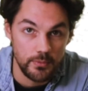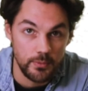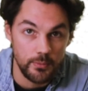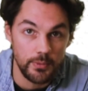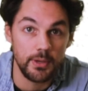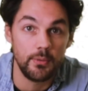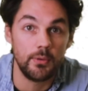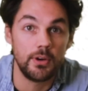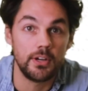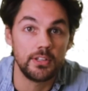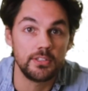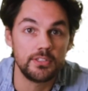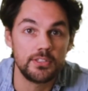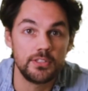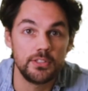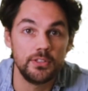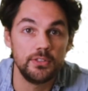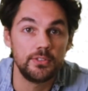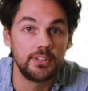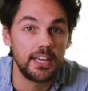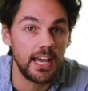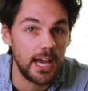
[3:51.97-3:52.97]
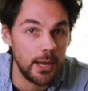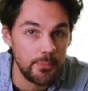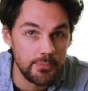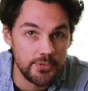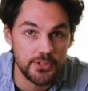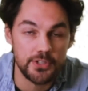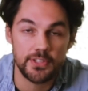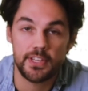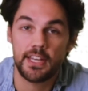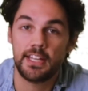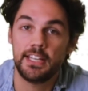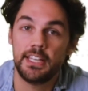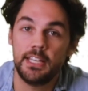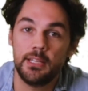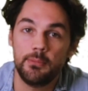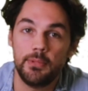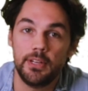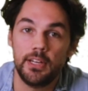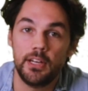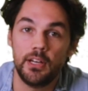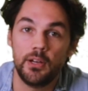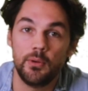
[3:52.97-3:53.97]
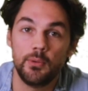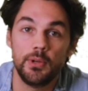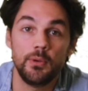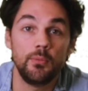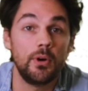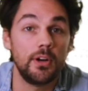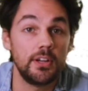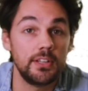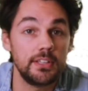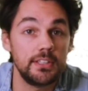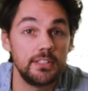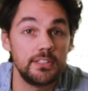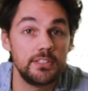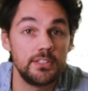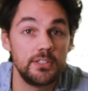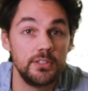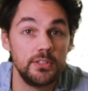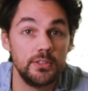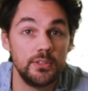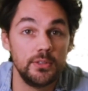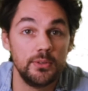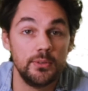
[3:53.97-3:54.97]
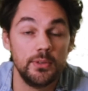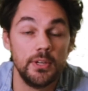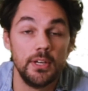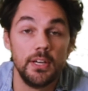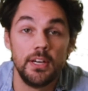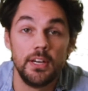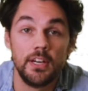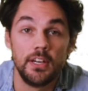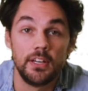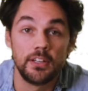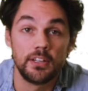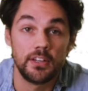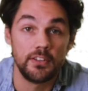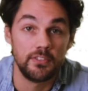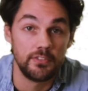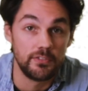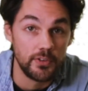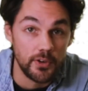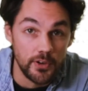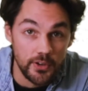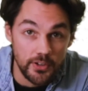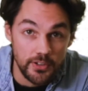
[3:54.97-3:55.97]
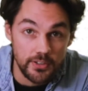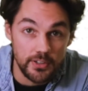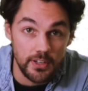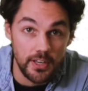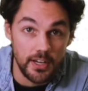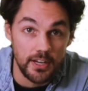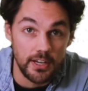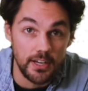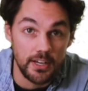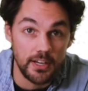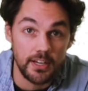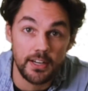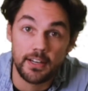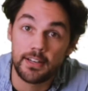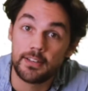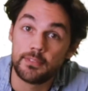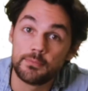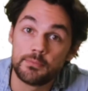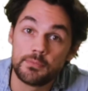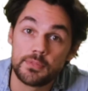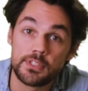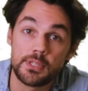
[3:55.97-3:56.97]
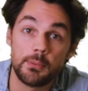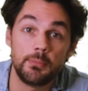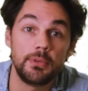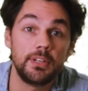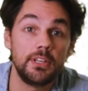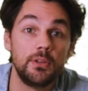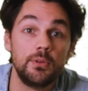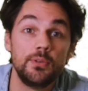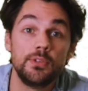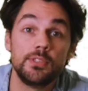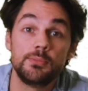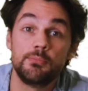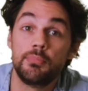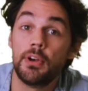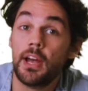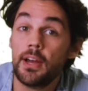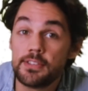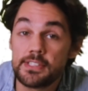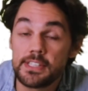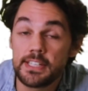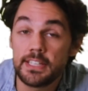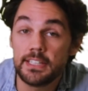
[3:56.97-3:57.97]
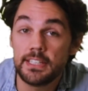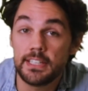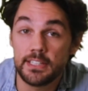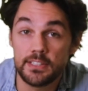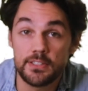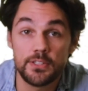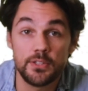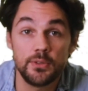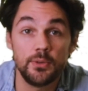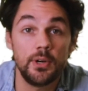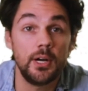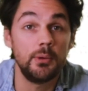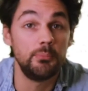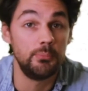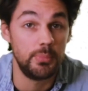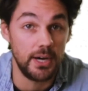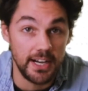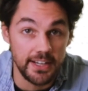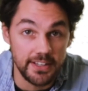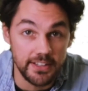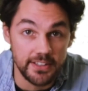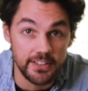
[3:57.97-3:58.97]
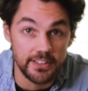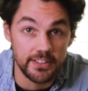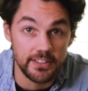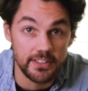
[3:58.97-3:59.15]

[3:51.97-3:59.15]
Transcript: We want to capture that email. We want to convert somebody who's browsing into a buyer.